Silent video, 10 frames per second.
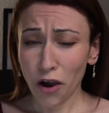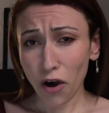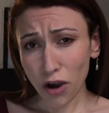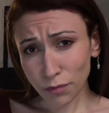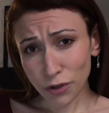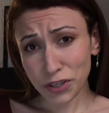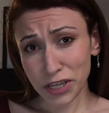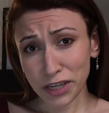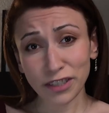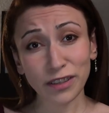almost
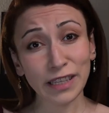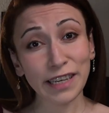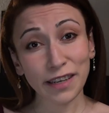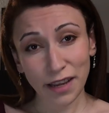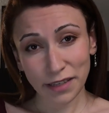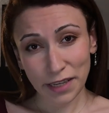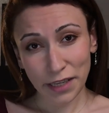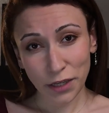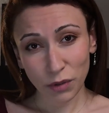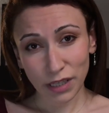certainly not a
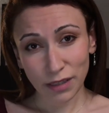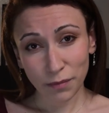kiwi.